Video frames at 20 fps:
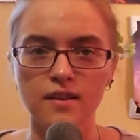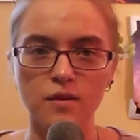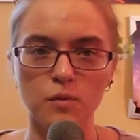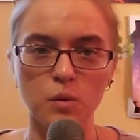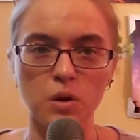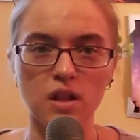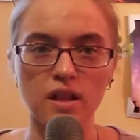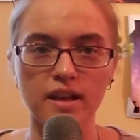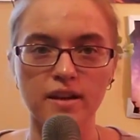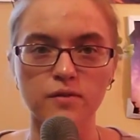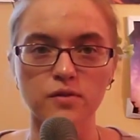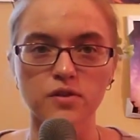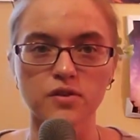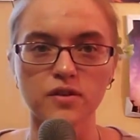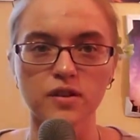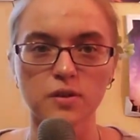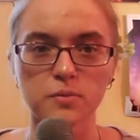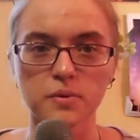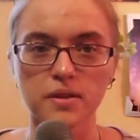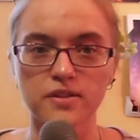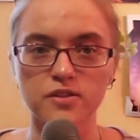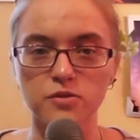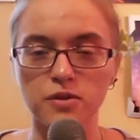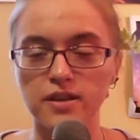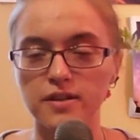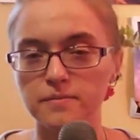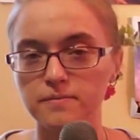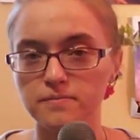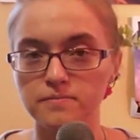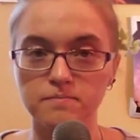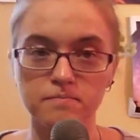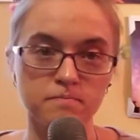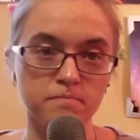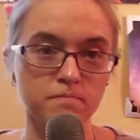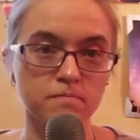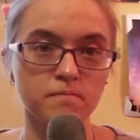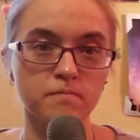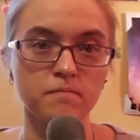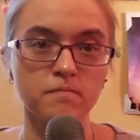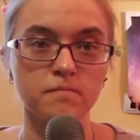Will I ever develop that trait?
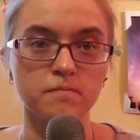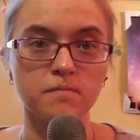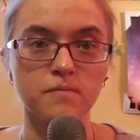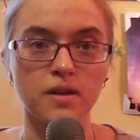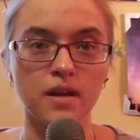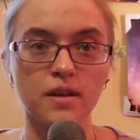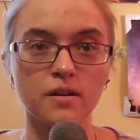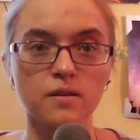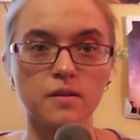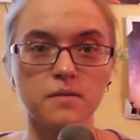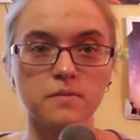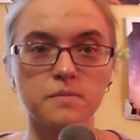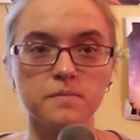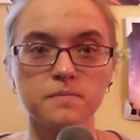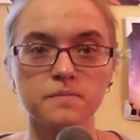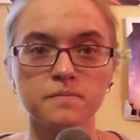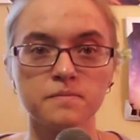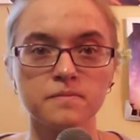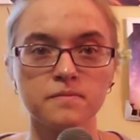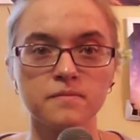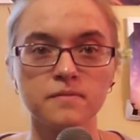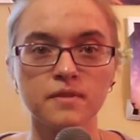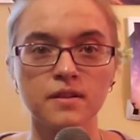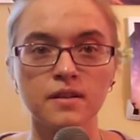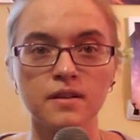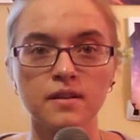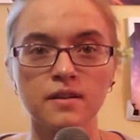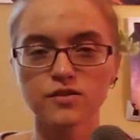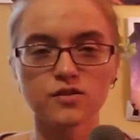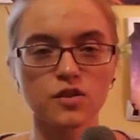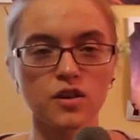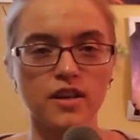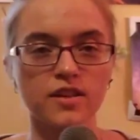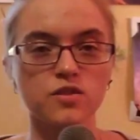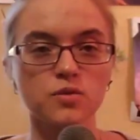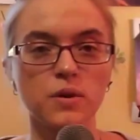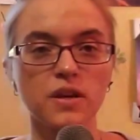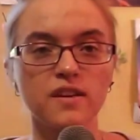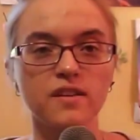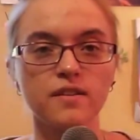I don't know. So
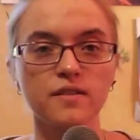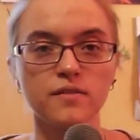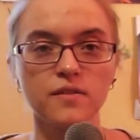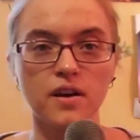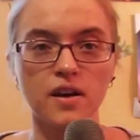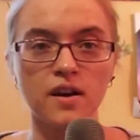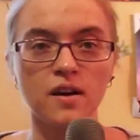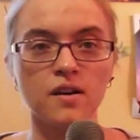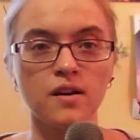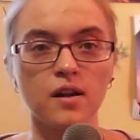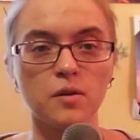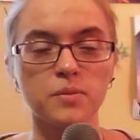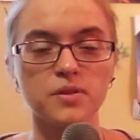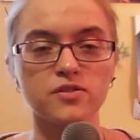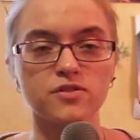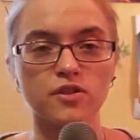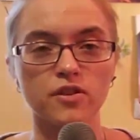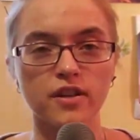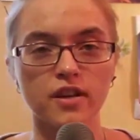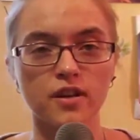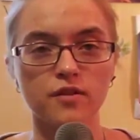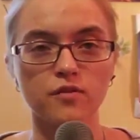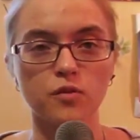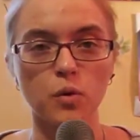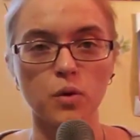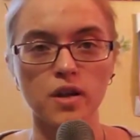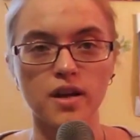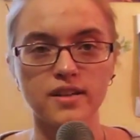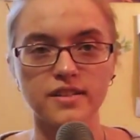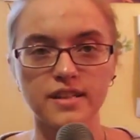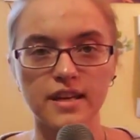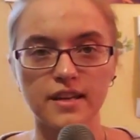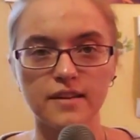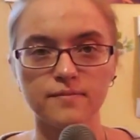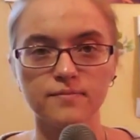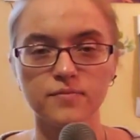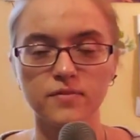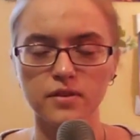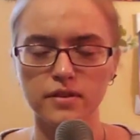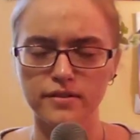next week, I'll be starting on
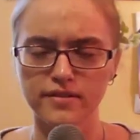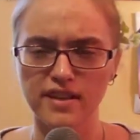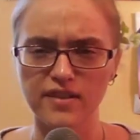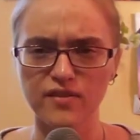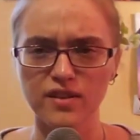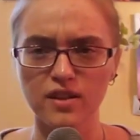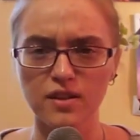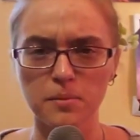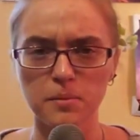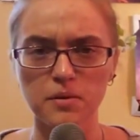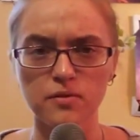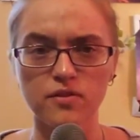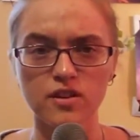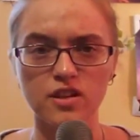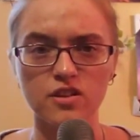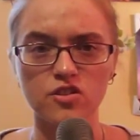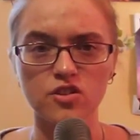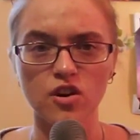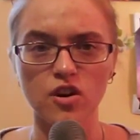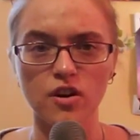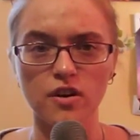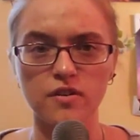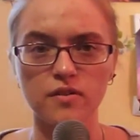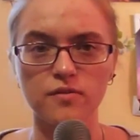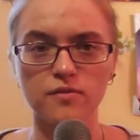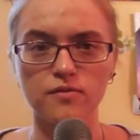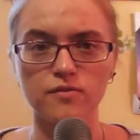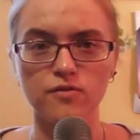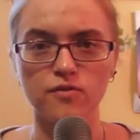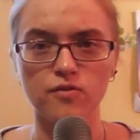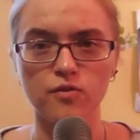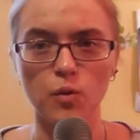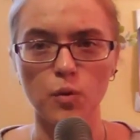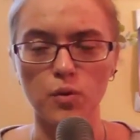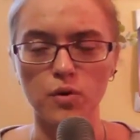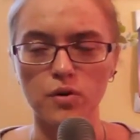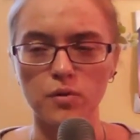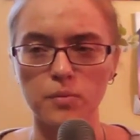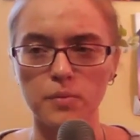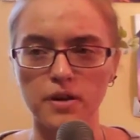4.10. Definitely be finished Arc
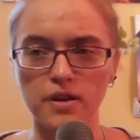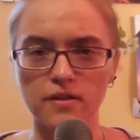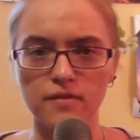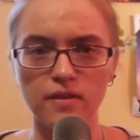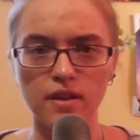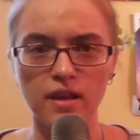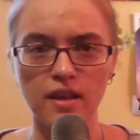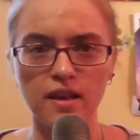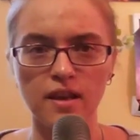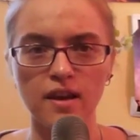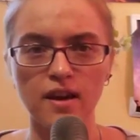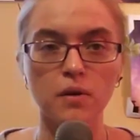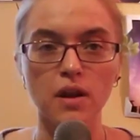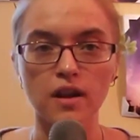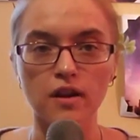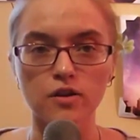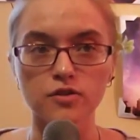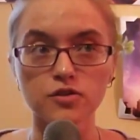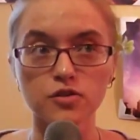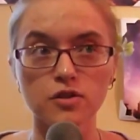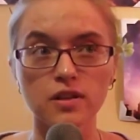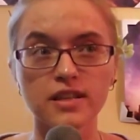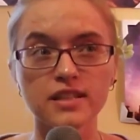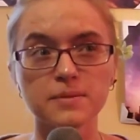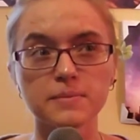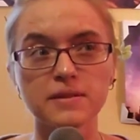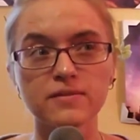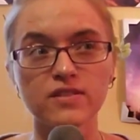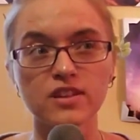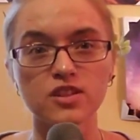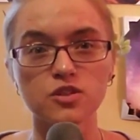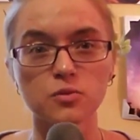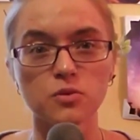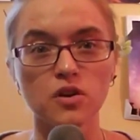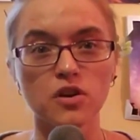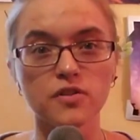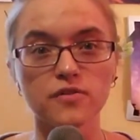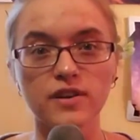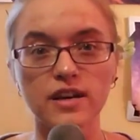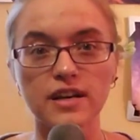4, but I'd also like to be finished with
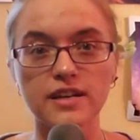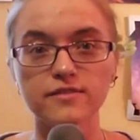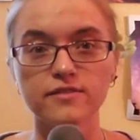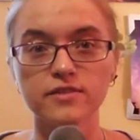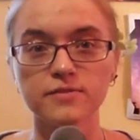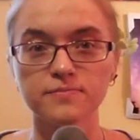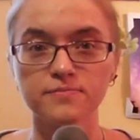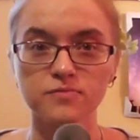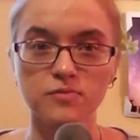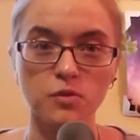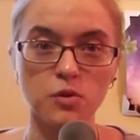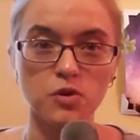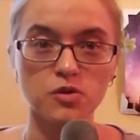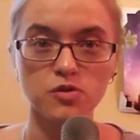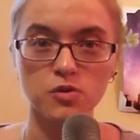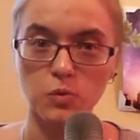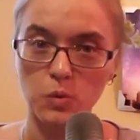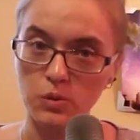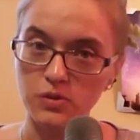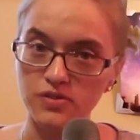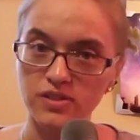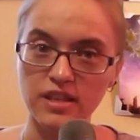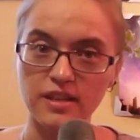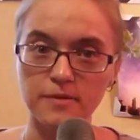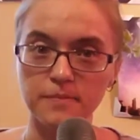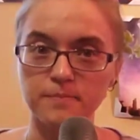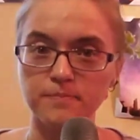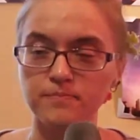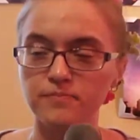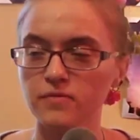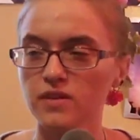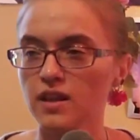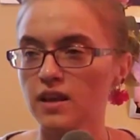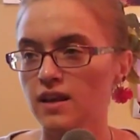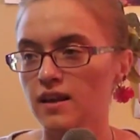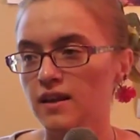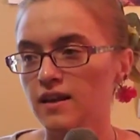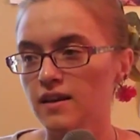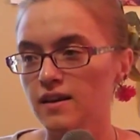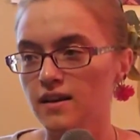Arc 5. We'll see.
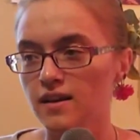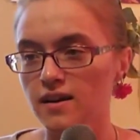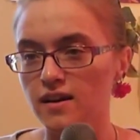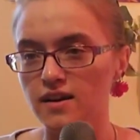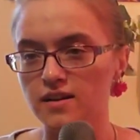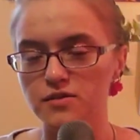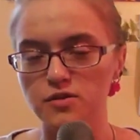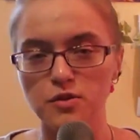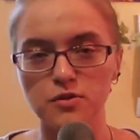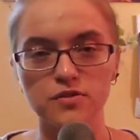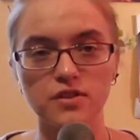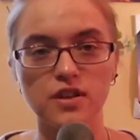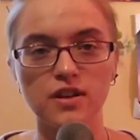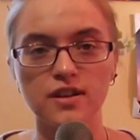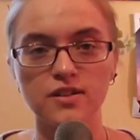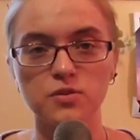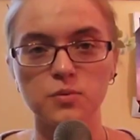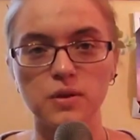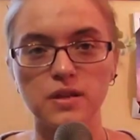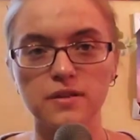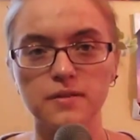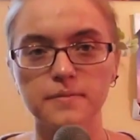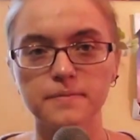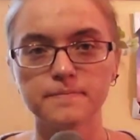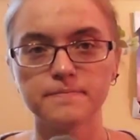So see you next week.